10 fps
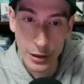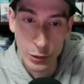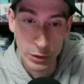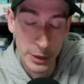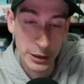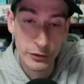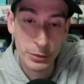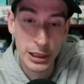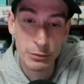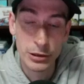we might even
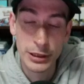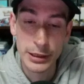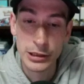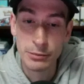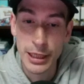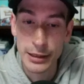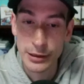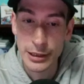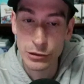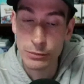be able to take some
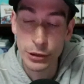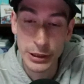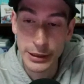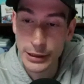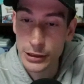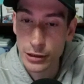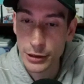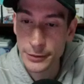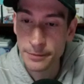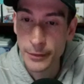knockouts pretty
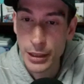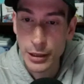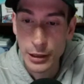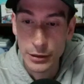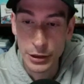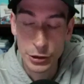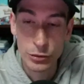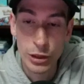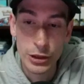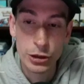easily. They do
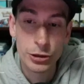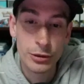run the 2